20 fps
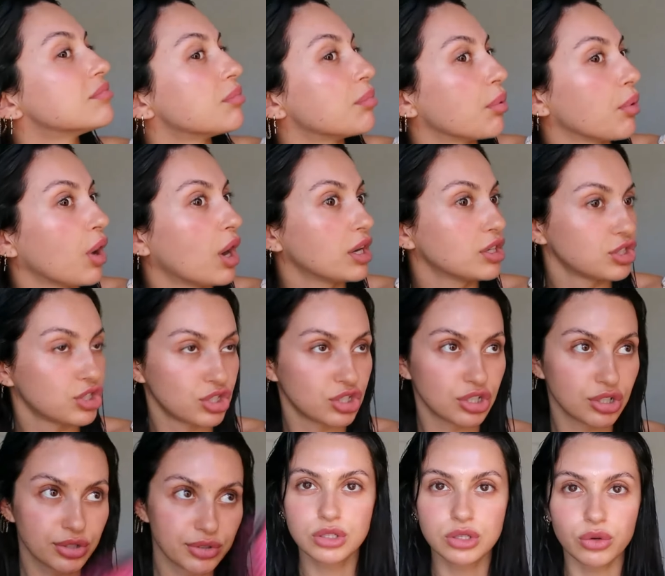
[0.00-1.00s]

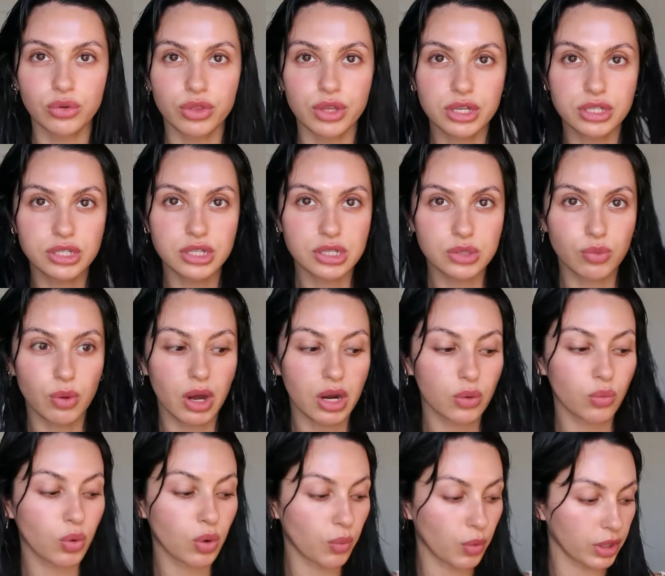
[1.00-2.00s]
brush. So this is
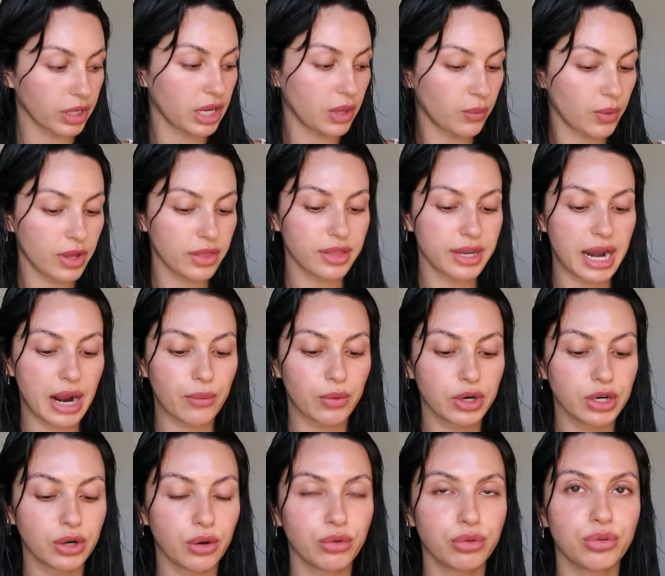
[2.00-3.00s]
what we're working with. Now we're
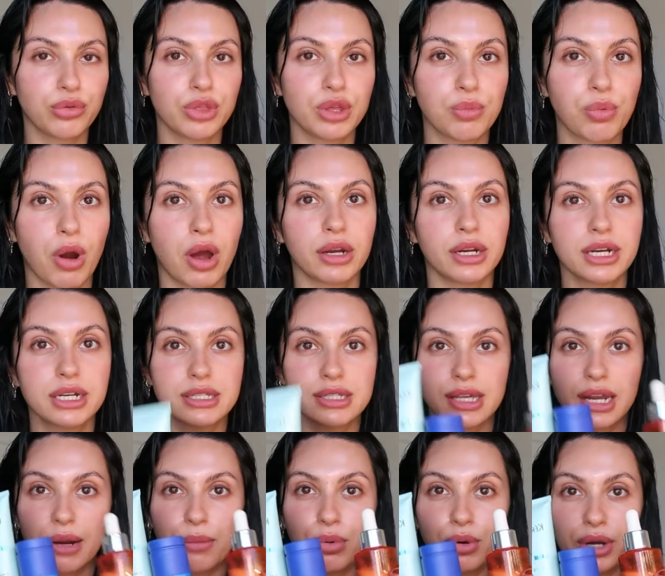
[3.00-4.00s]
gonna go through the products
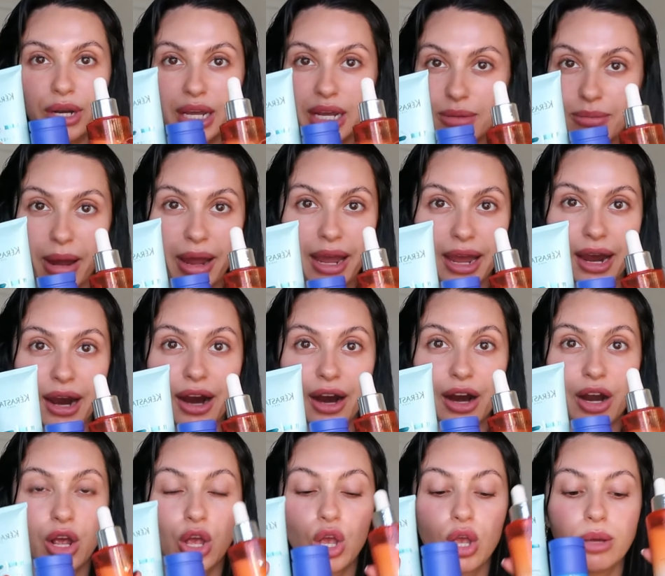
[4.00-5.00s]
that I put in my
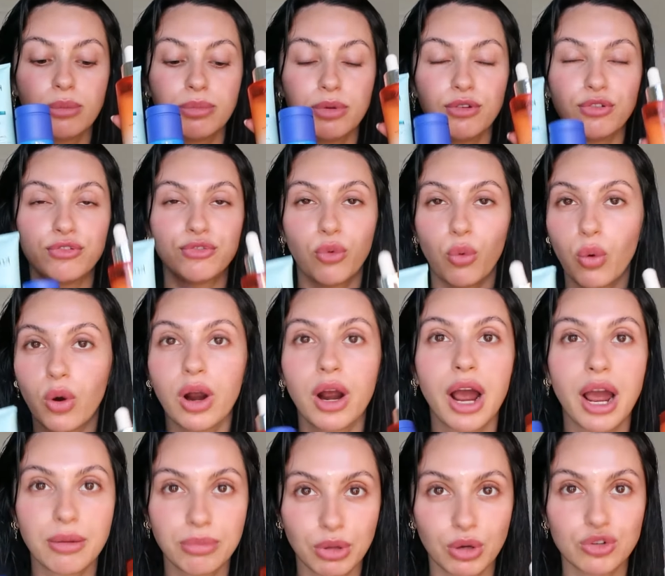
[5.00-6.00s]
hair before
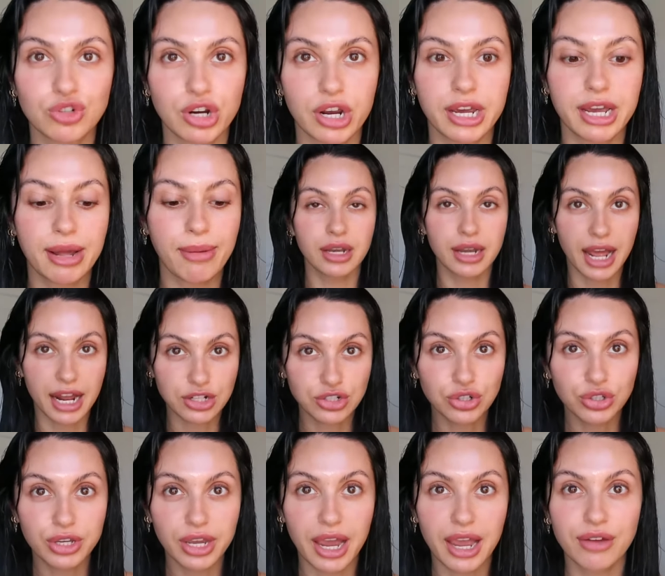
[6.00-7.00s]
I blow dry it.
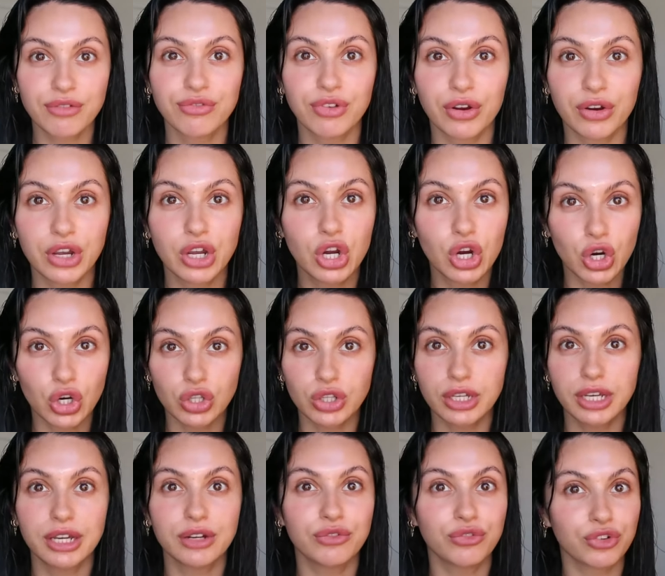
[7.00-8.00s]
Naturally, I have very
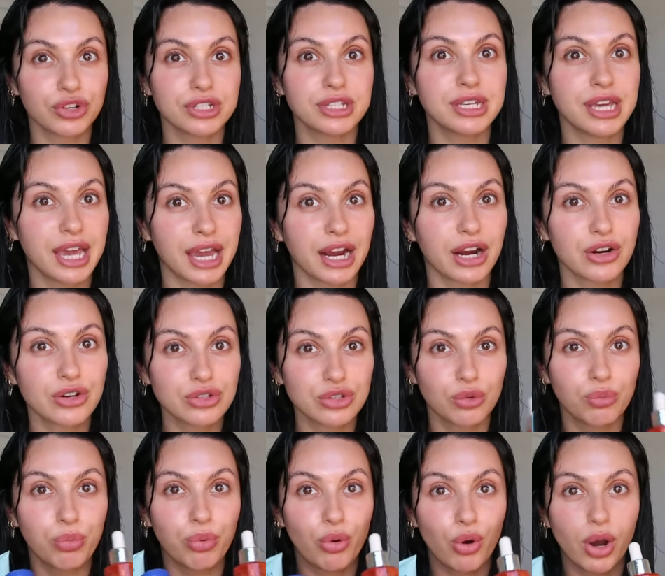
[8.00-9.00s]
curly and frizzy hair,
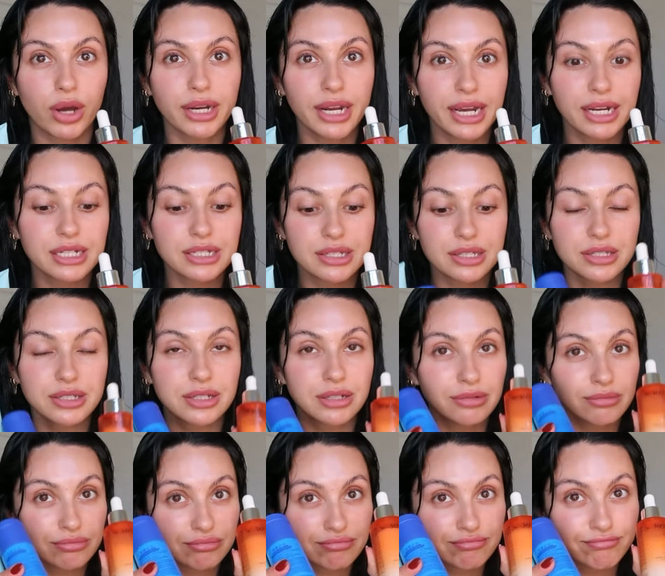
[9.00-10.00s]
so products
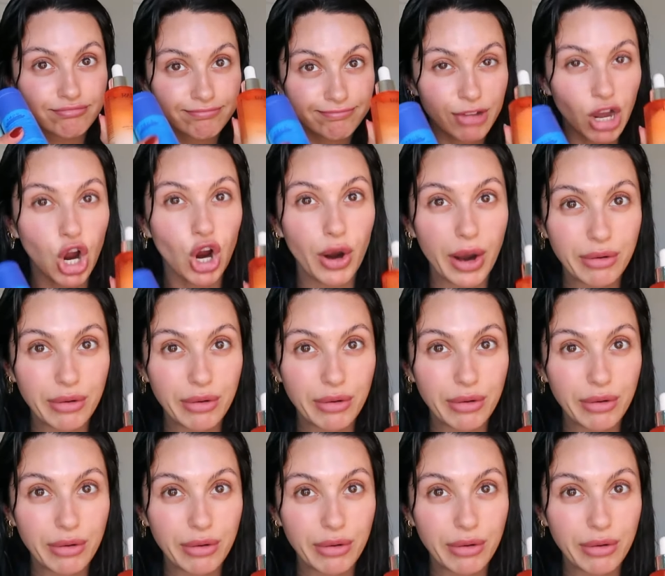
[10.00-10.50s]
are